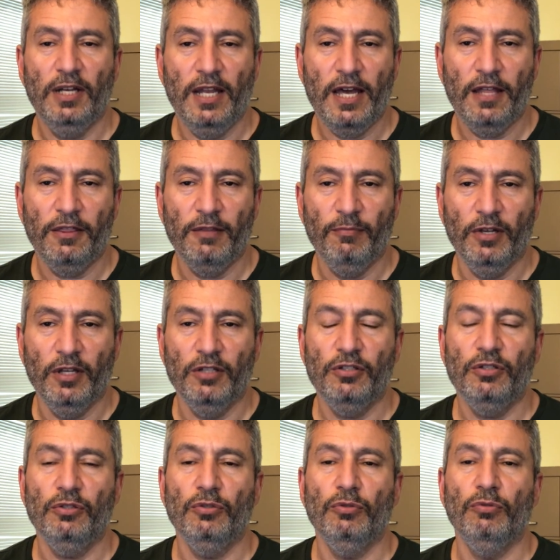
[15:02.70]
anathema
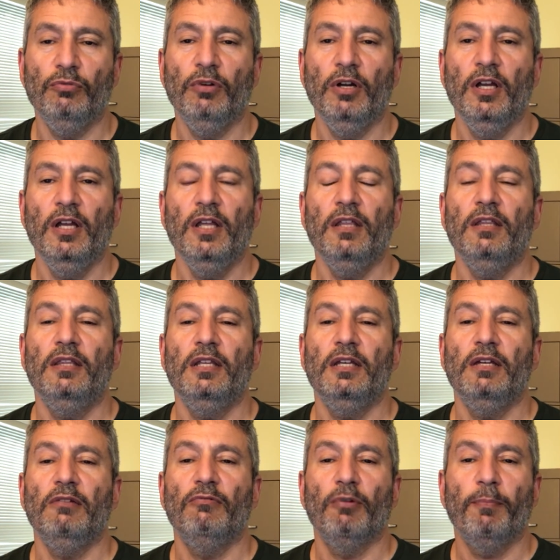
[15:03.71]
to
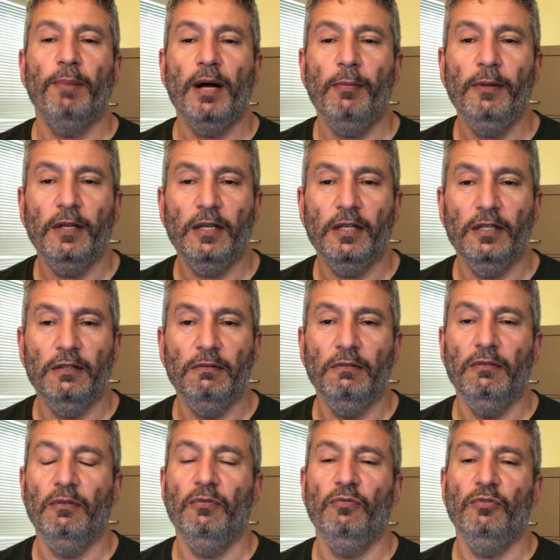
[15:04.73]
the
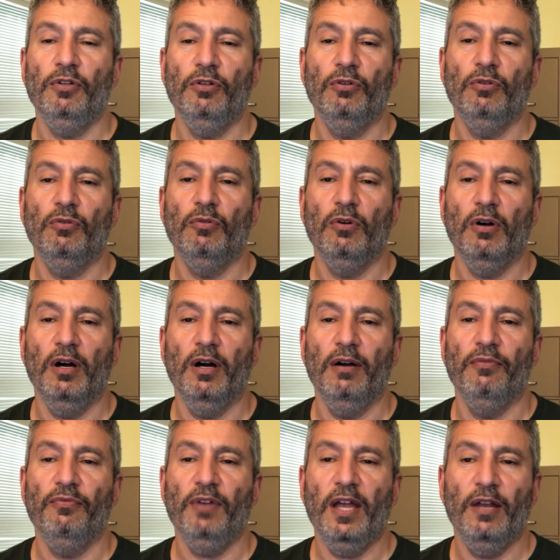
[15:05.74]
Republican view
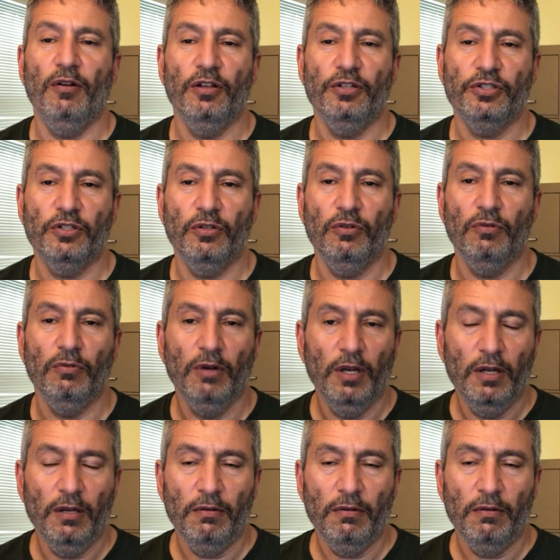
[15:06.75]
of, and also